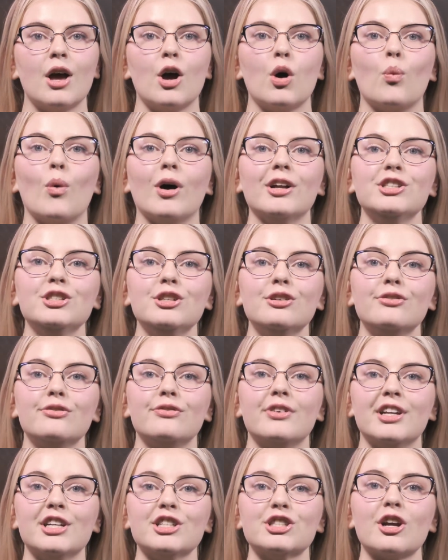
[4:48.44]
Once you've
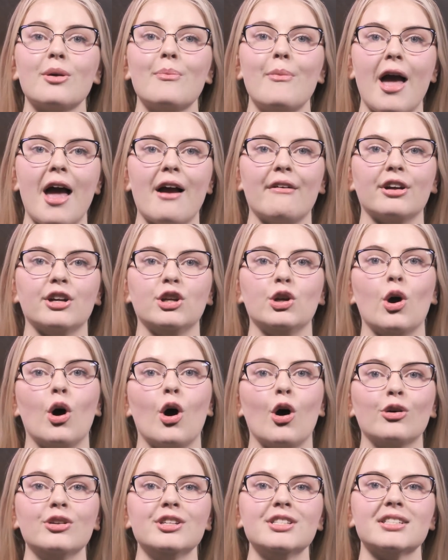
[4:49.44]
finished comparing your
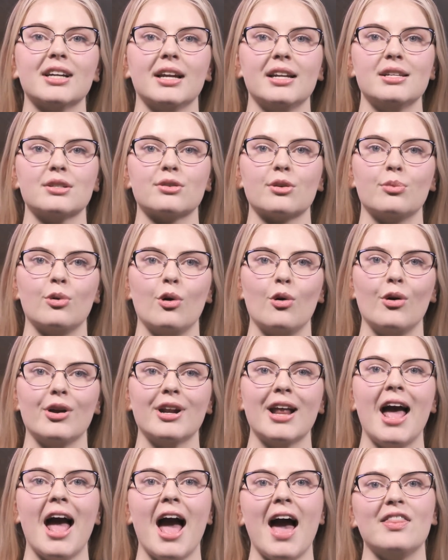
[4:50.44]
own studies report
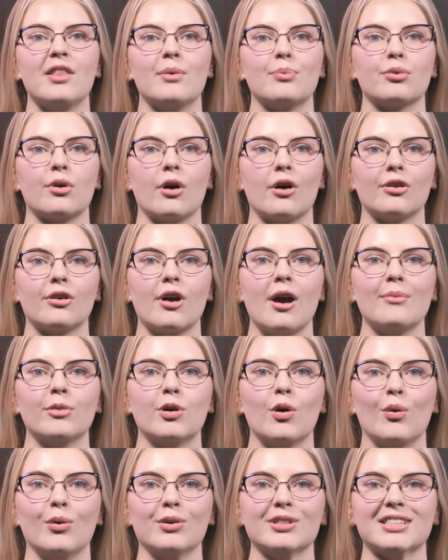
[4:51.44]
and the program
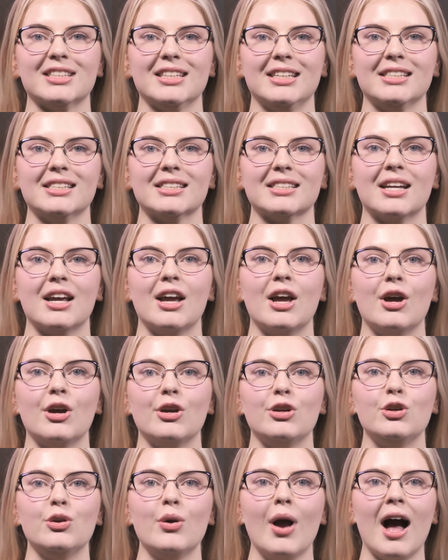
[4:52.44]
course list,
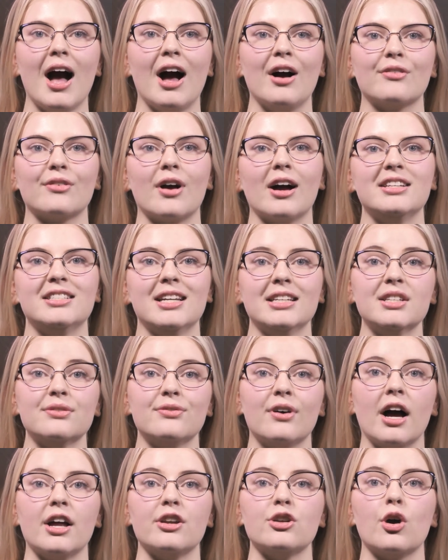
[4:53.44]
you have
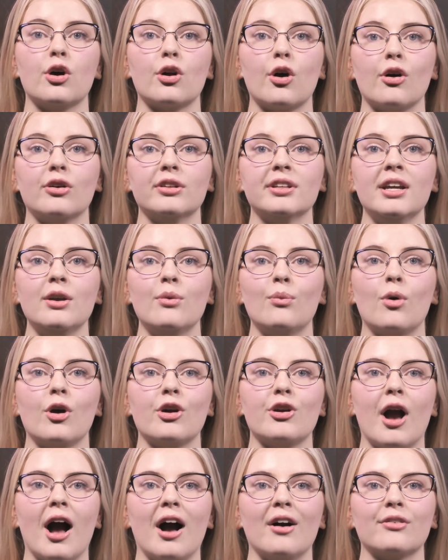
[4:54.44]
identified not only what
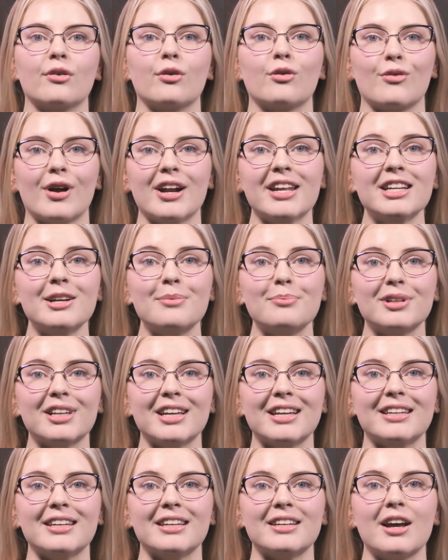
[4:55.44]
you have already
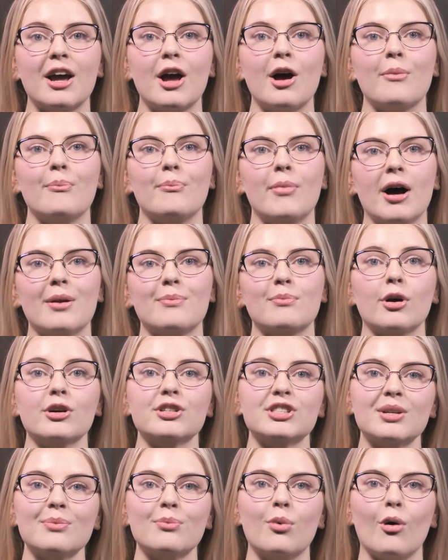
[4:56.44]
completed, but
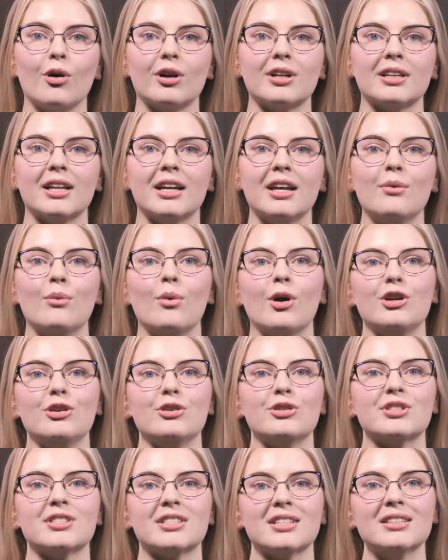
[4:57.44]
most importantly, what you
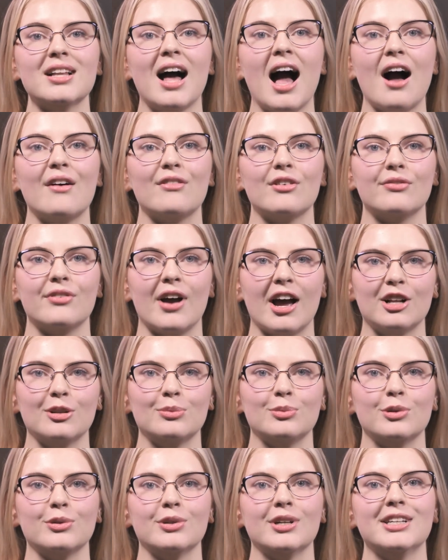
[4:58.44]
still have
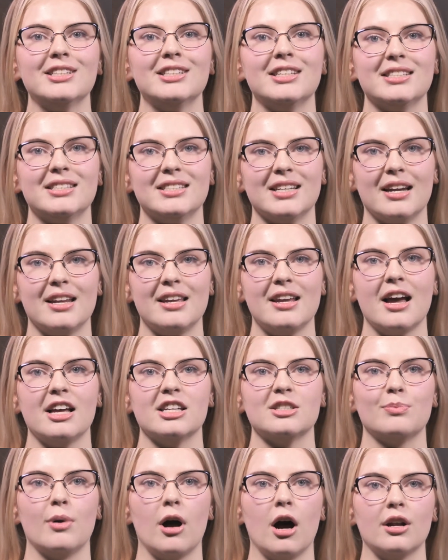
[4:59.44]
available to study as
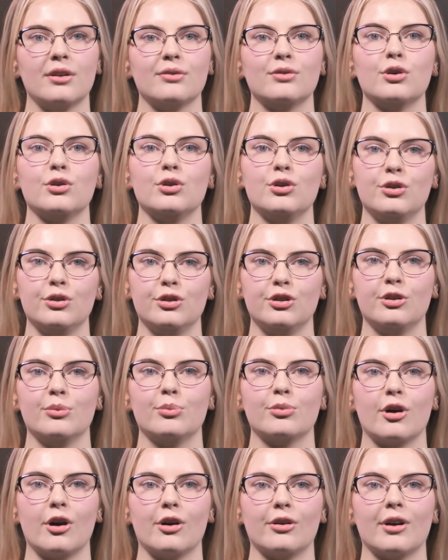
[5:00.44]
part of your UQ
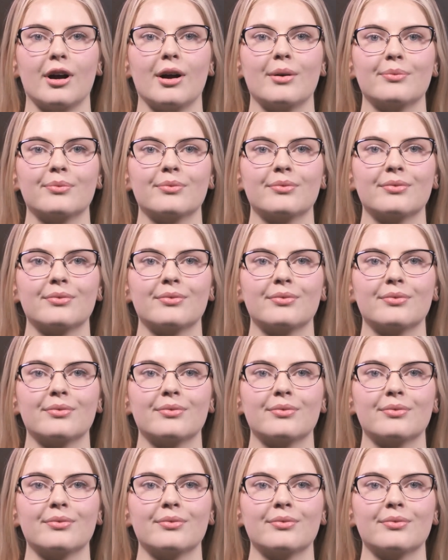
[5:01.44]
program.